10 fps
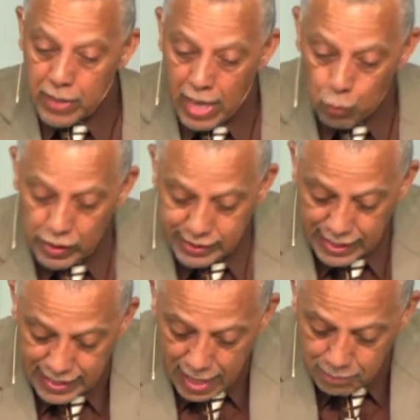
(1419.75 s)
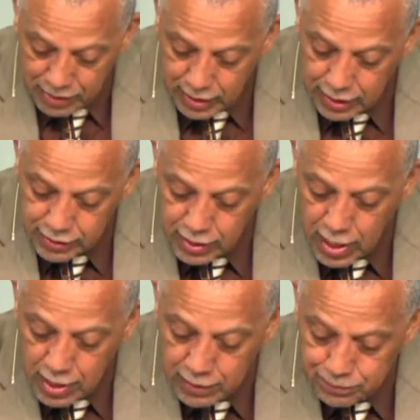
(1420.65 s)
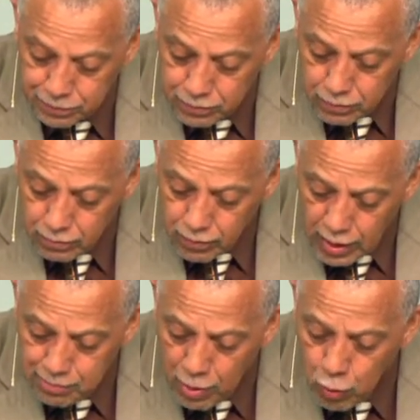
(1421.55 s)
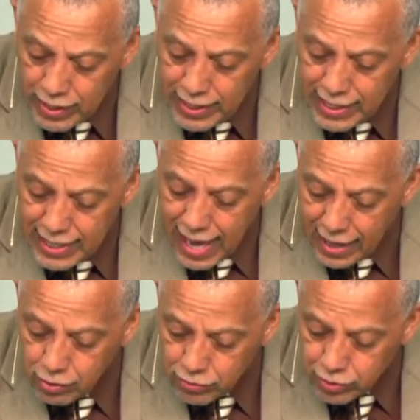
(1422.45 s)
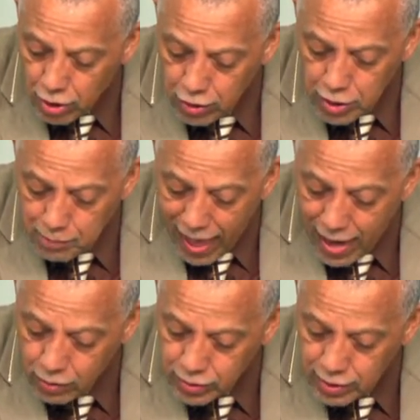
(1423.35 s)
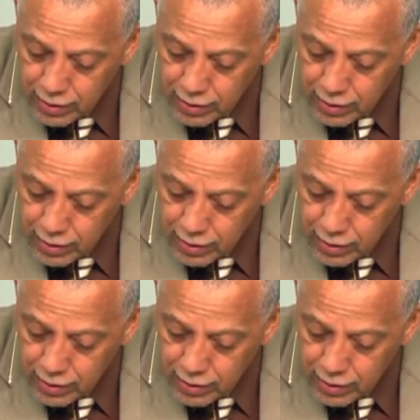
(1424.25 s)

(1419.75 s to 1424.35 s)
And we see that because when he had turned about